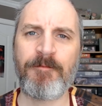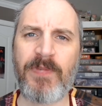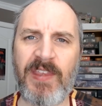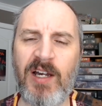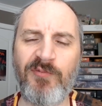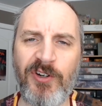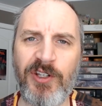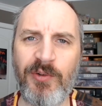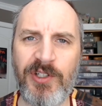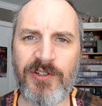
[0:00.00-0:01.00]
comfort
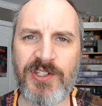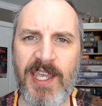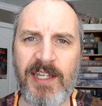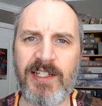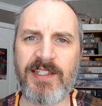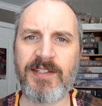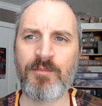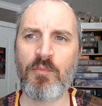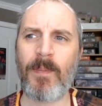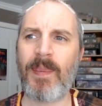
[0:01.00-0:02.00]
you in your sadness,
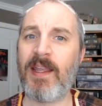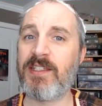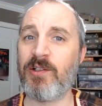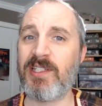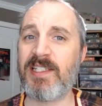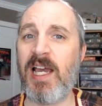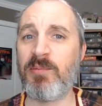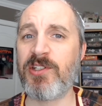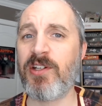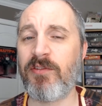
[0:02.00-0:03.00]
and so it's time
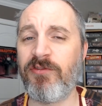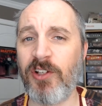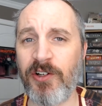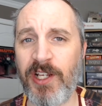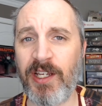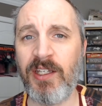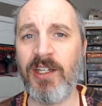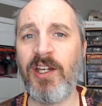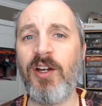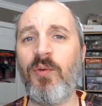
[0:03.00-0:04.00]
to start flirting.
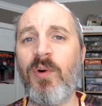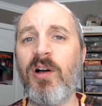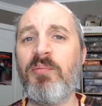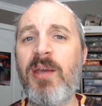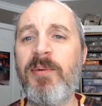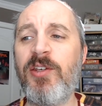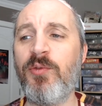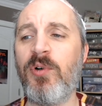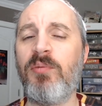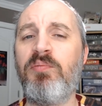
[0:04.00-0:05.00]
Well, maybe you
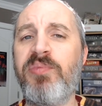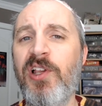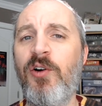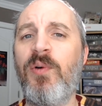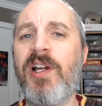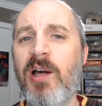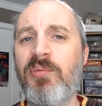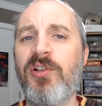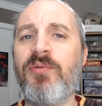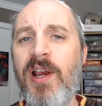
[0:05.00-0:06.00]
will blow a
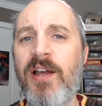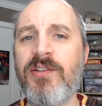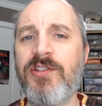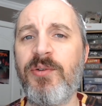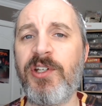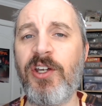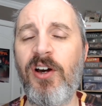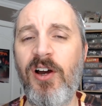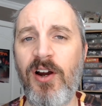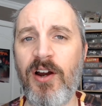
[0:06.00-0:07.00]
couple of rounds doing
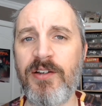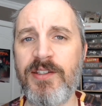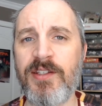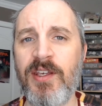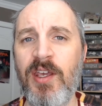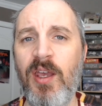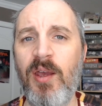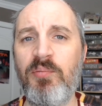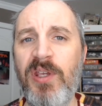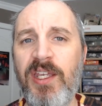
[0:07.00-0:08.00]
cards
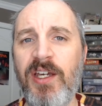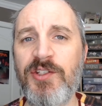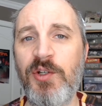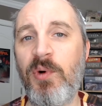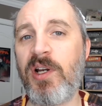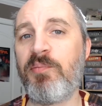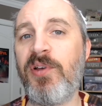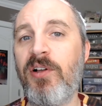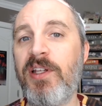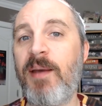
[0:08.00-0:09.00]
because you want to
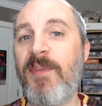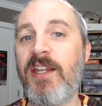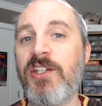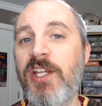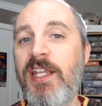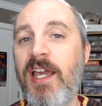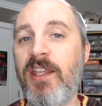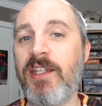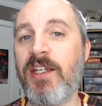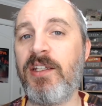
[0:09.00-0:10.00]
build up that
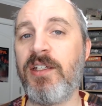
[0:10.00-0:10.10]
geniality.